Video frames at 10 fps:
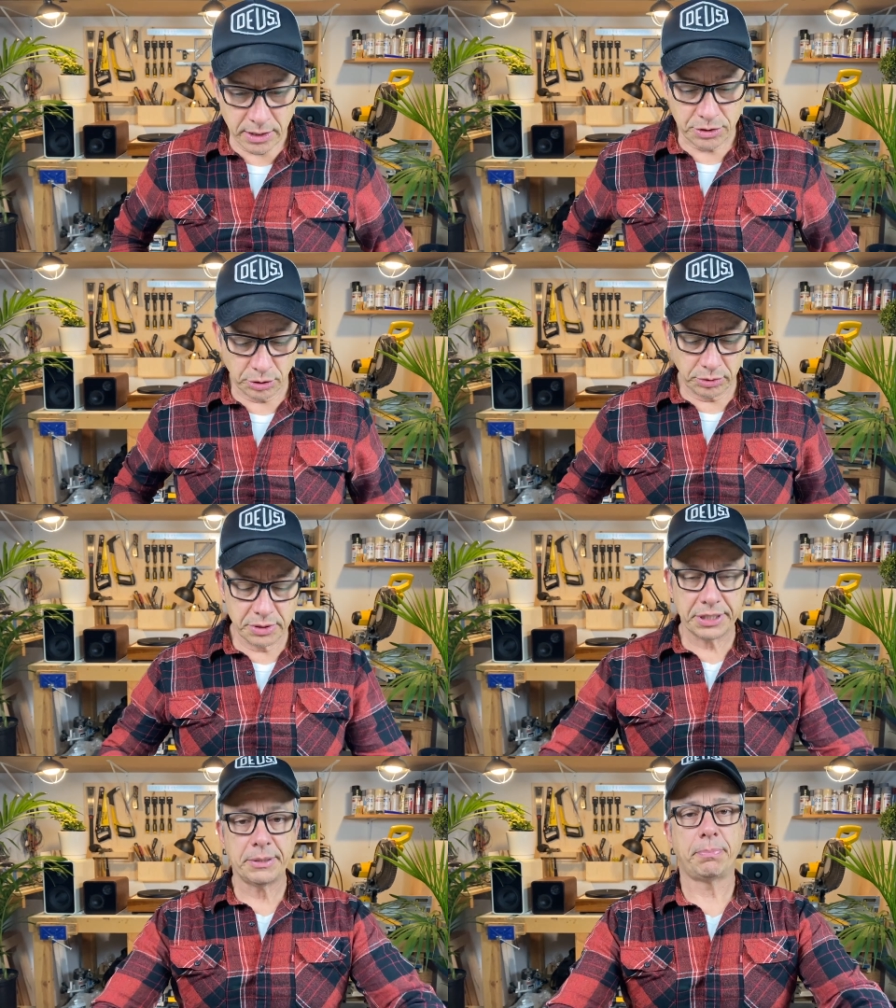So
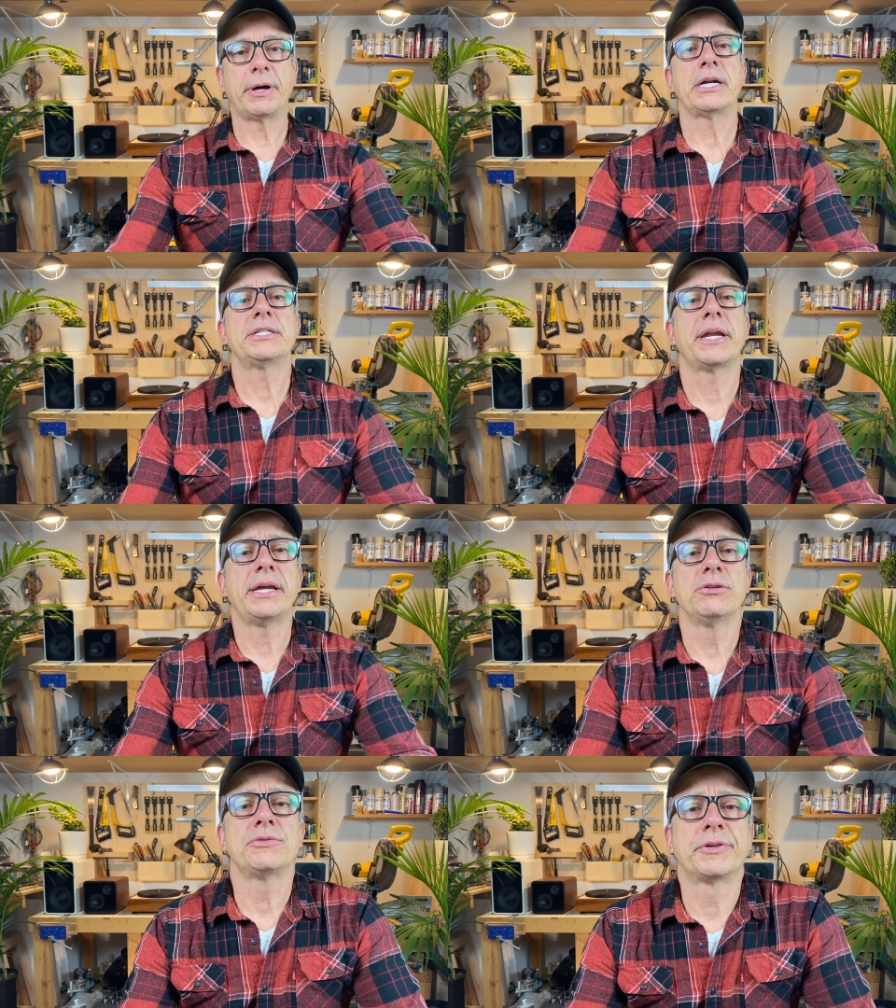those are the parts that I
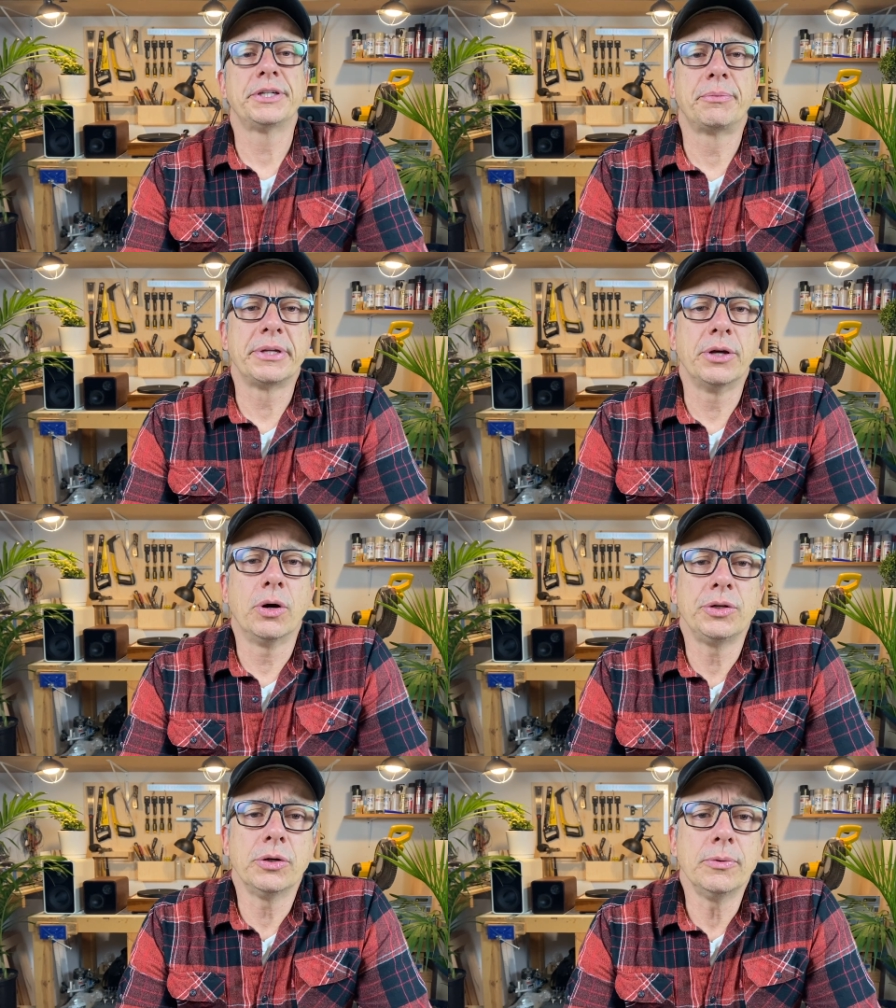use for the
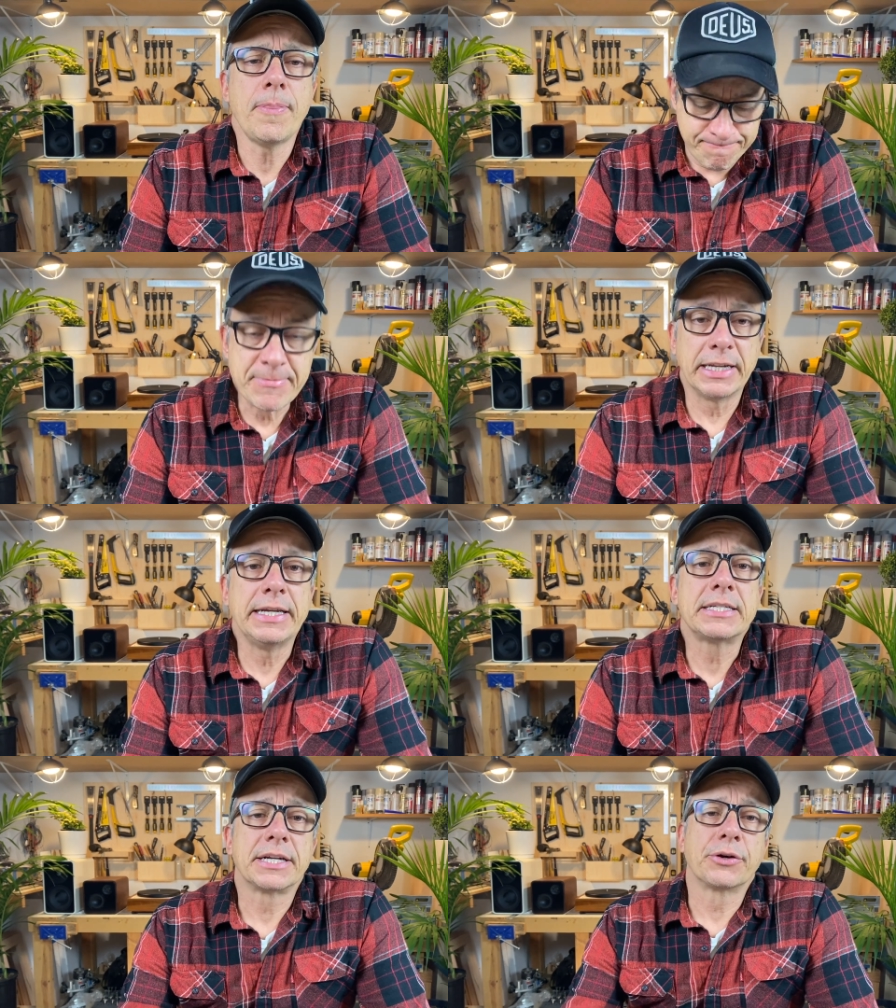Redondo. The
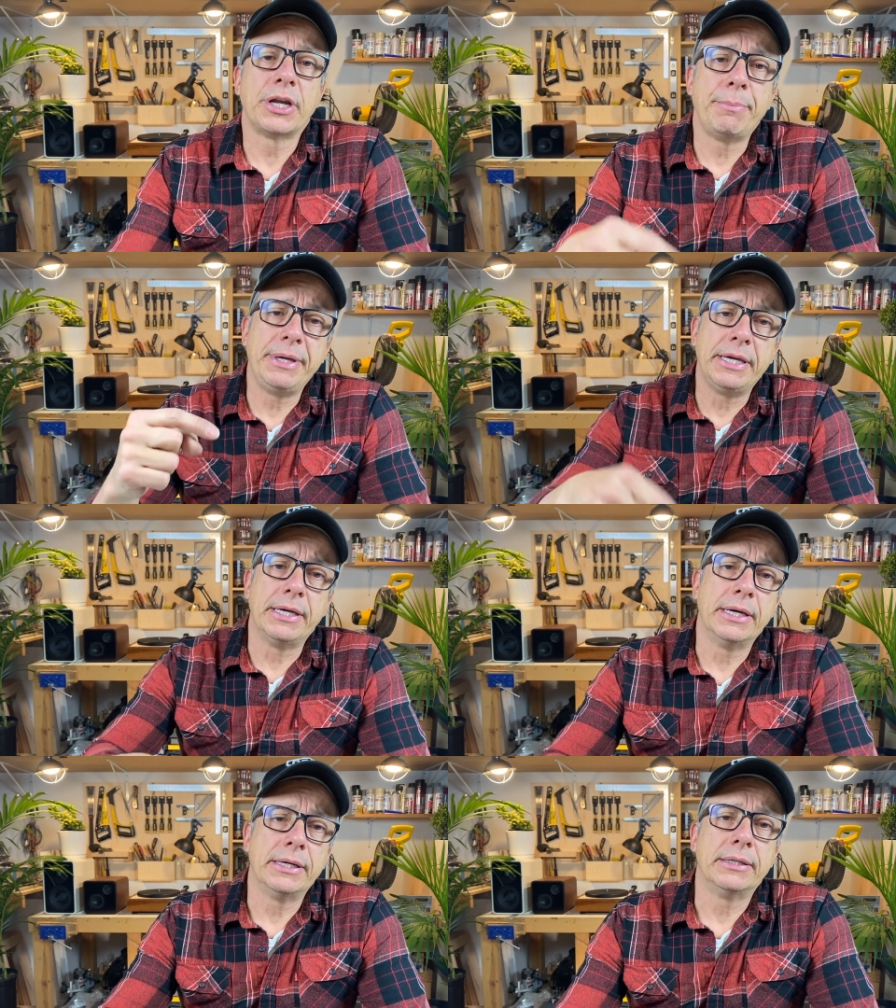links are gonna be